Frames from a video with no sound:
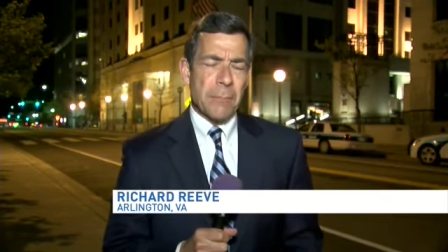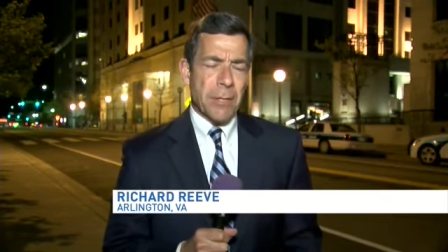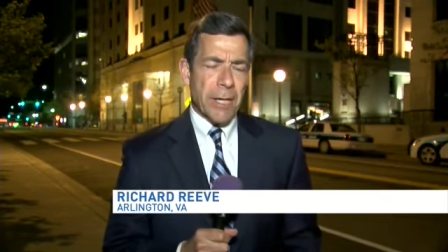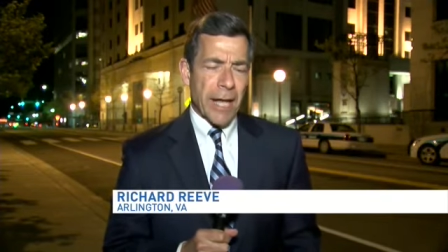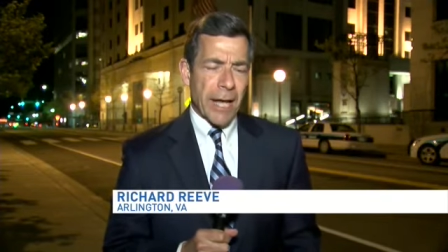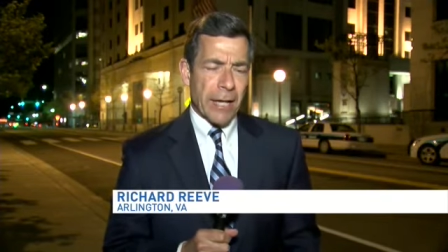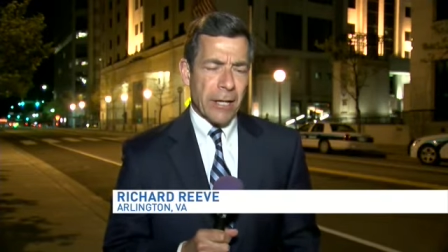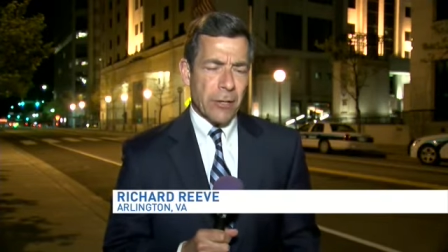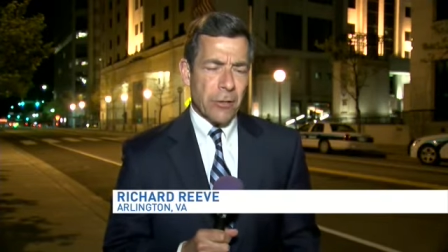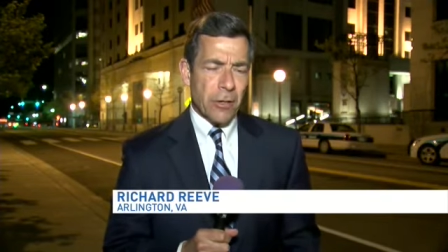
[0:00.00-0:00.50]

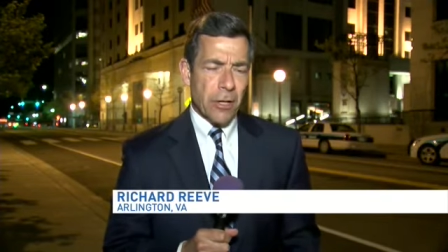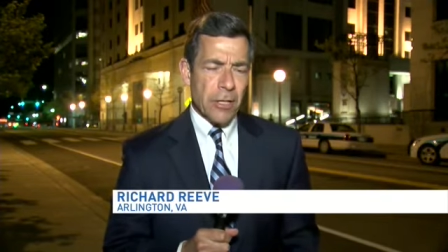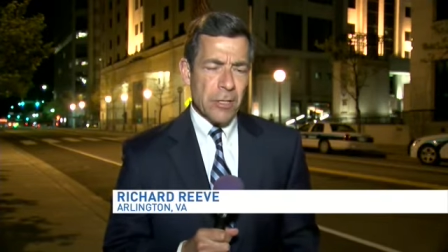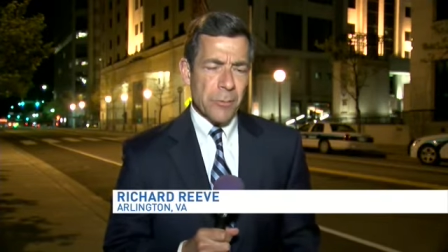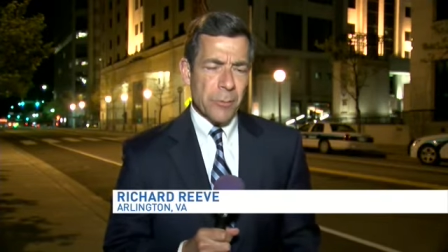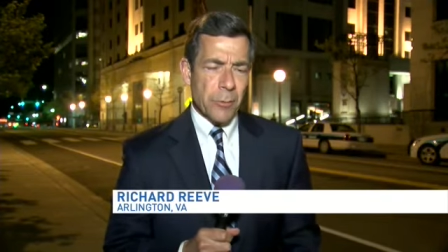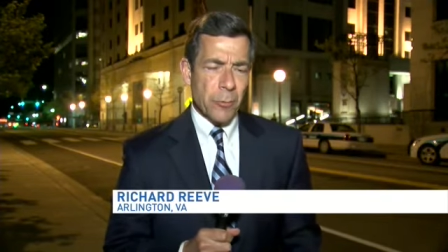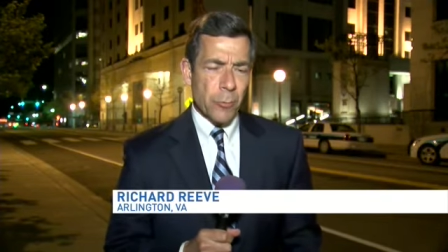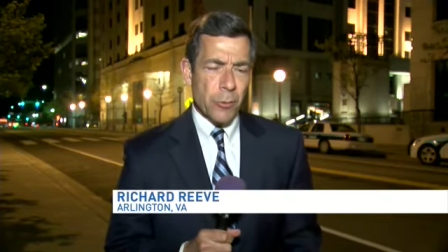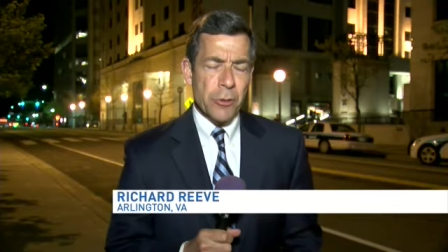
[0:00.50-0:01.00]
Black and her
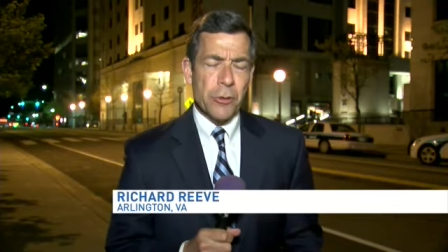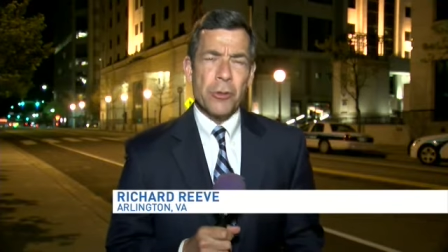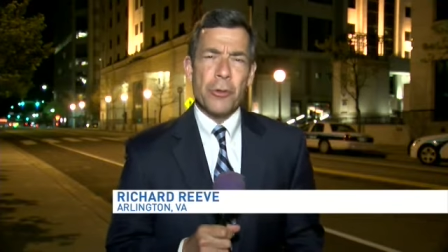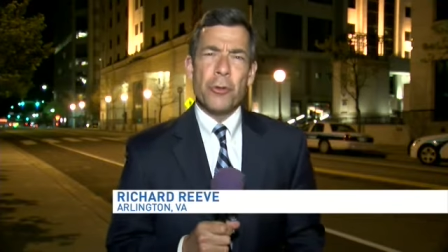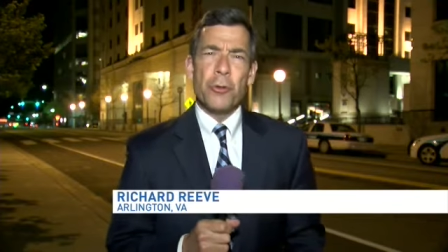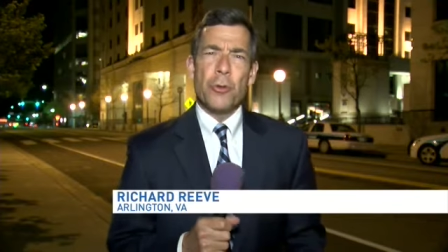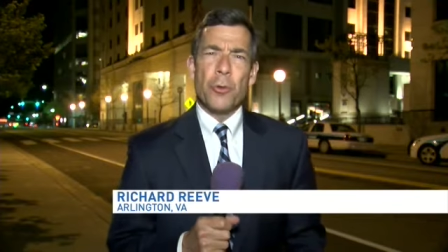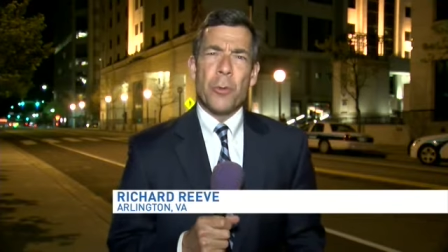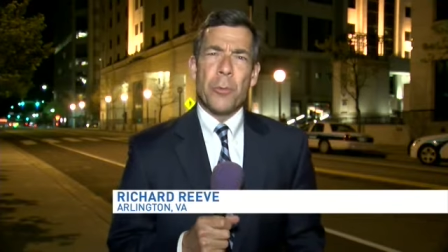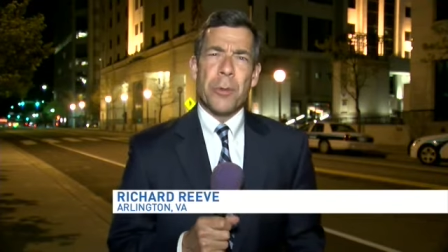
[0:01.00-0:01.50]
husband were
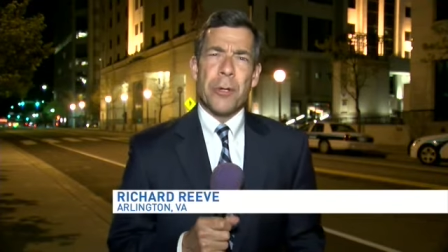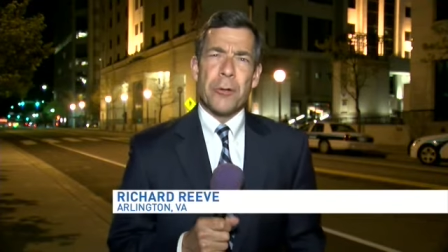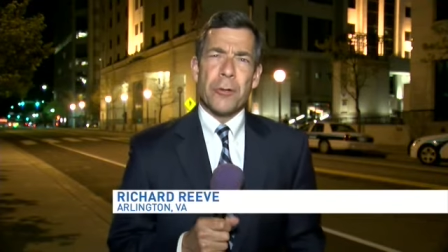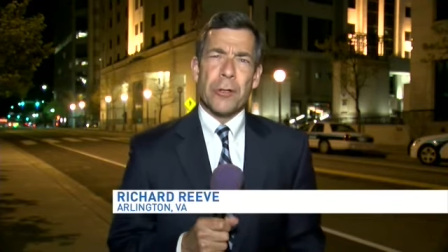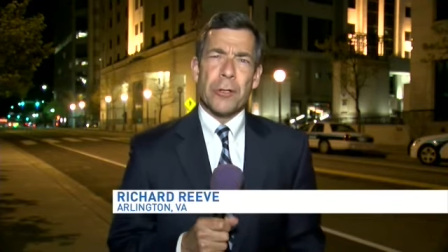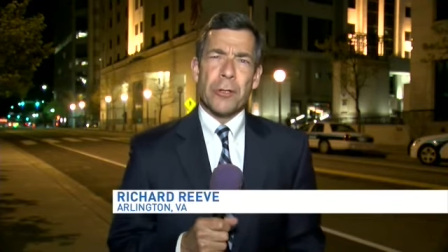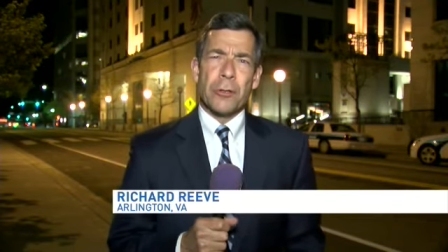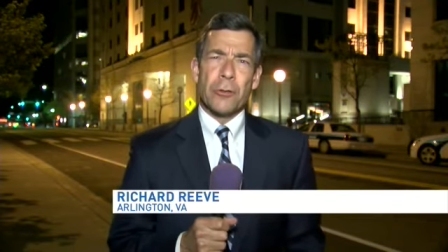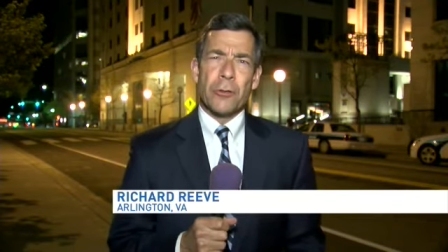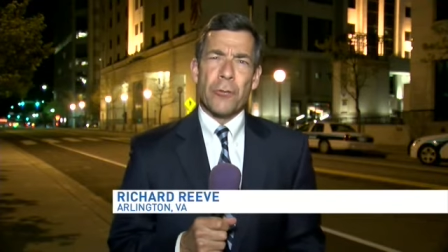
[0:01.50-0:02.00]
due to
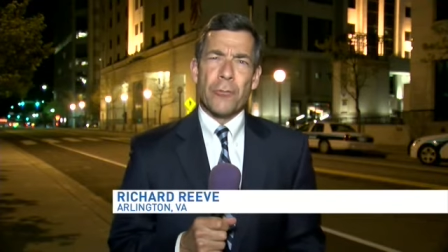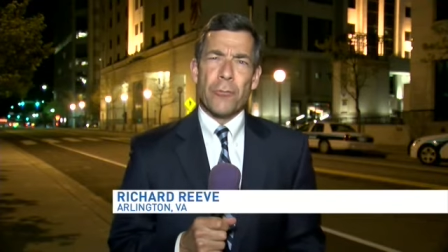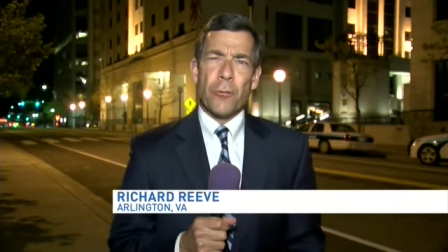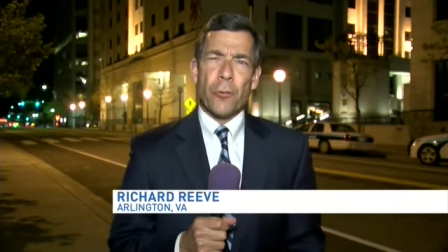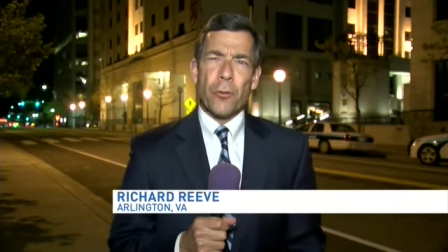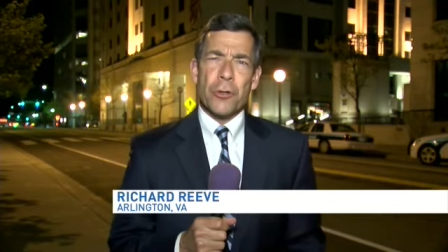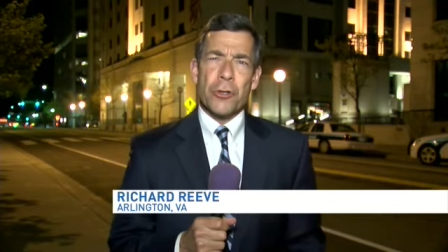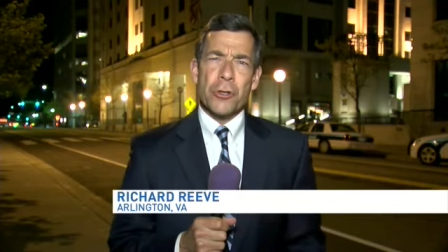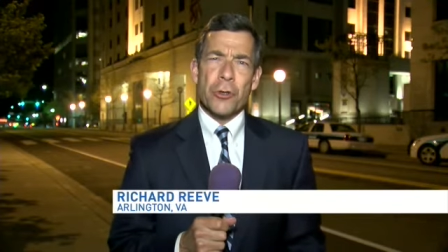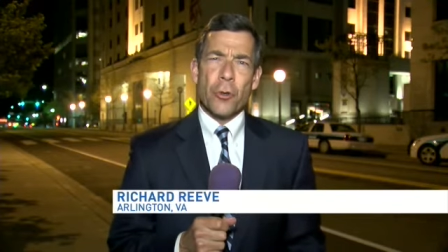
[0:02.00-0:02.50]
appear in
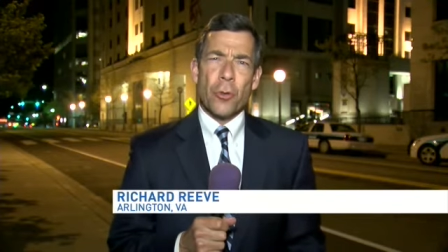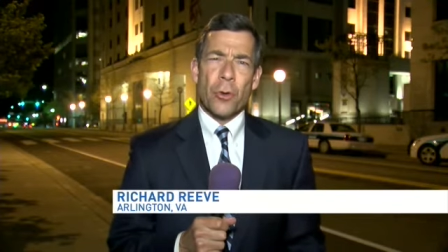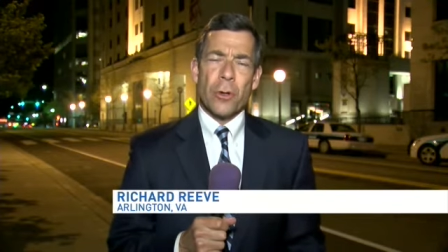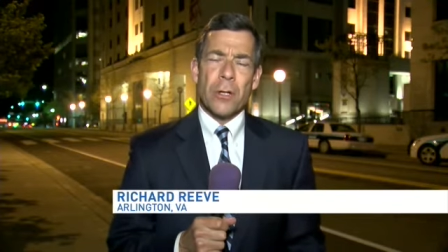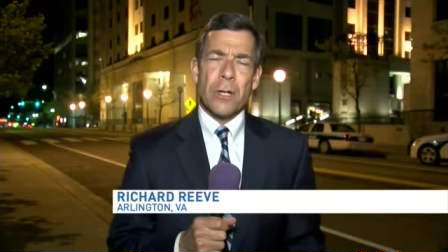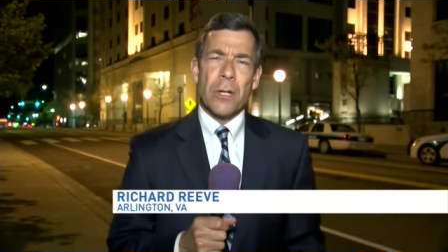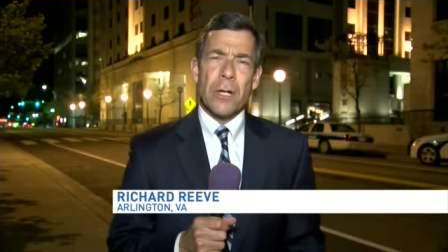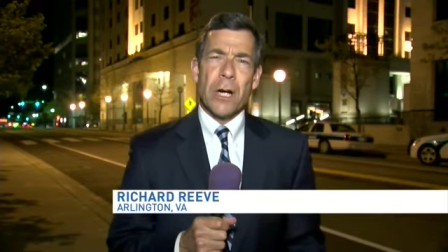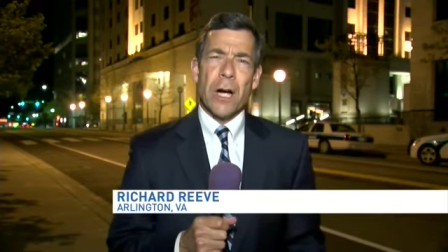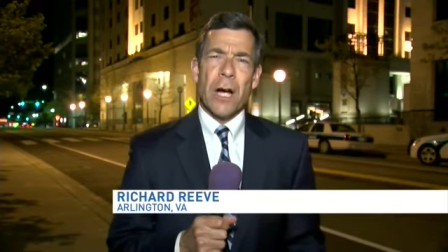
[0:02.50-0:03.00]
divorce
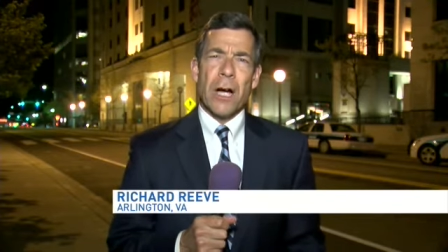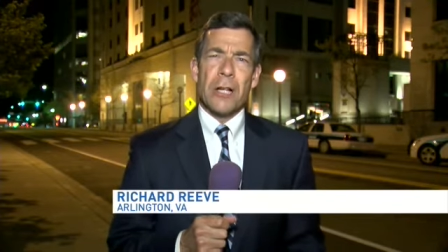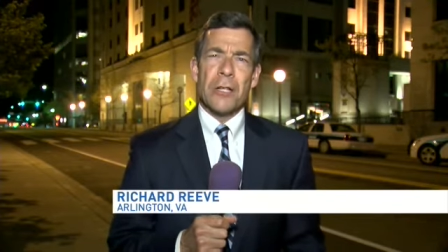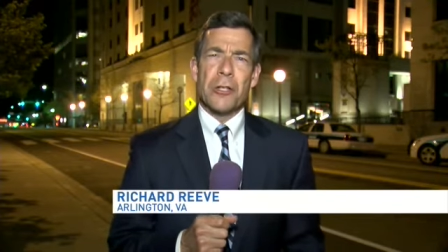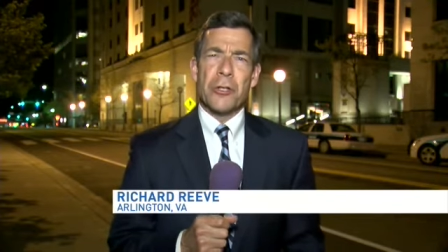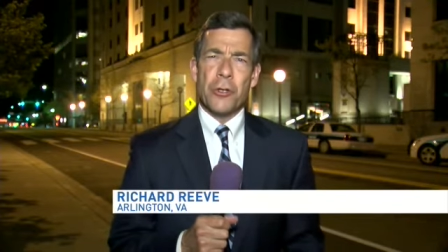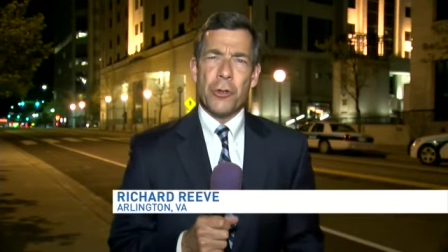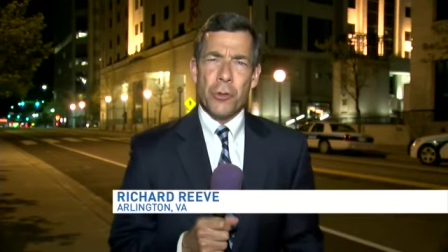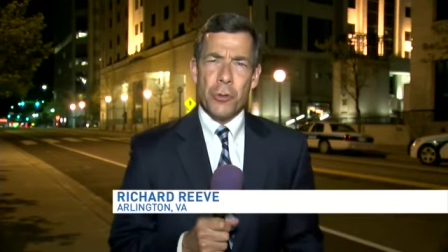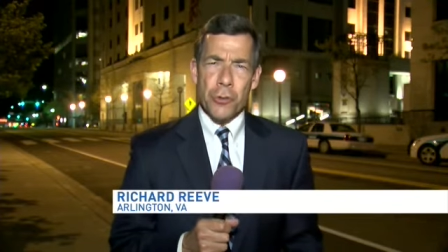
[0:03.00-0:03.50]
court
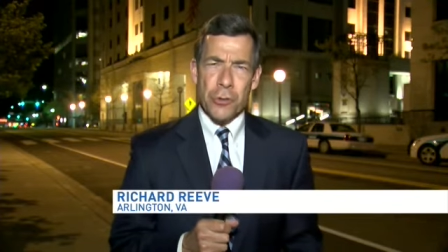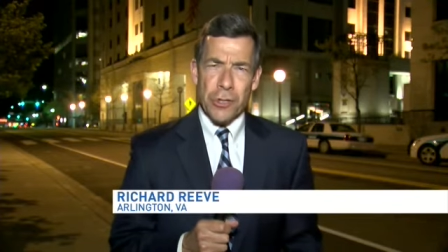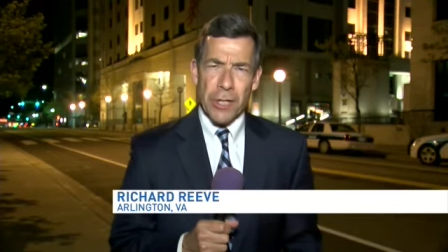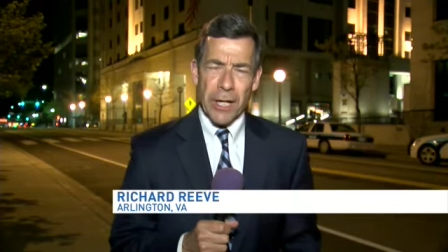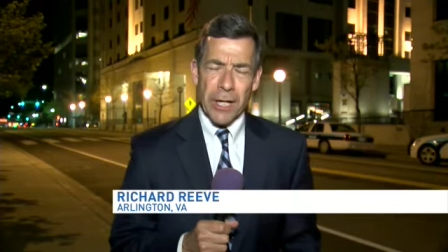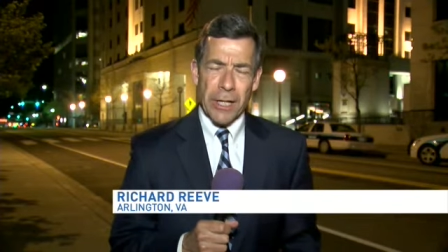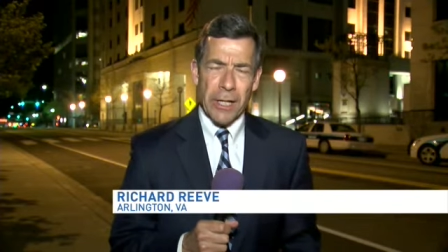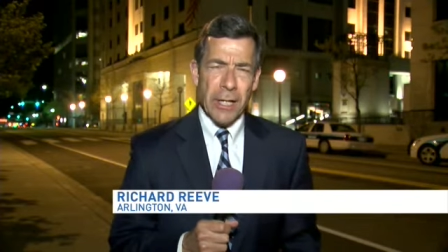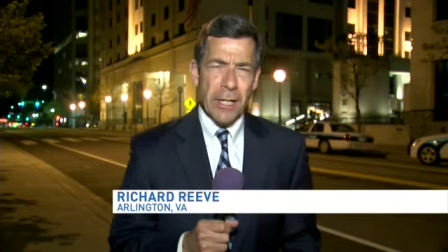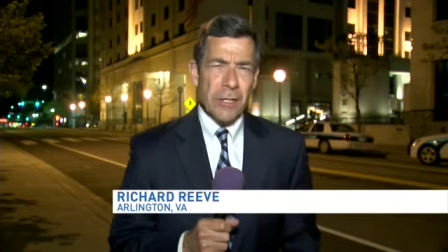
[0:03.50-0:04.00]
on
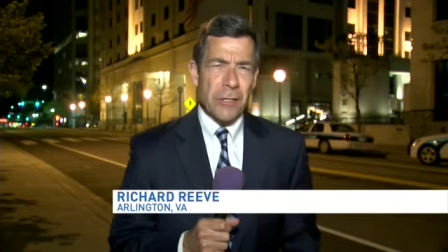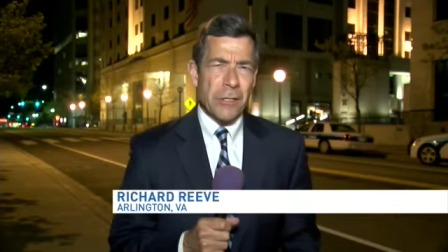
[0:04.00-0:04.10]
Tuesday.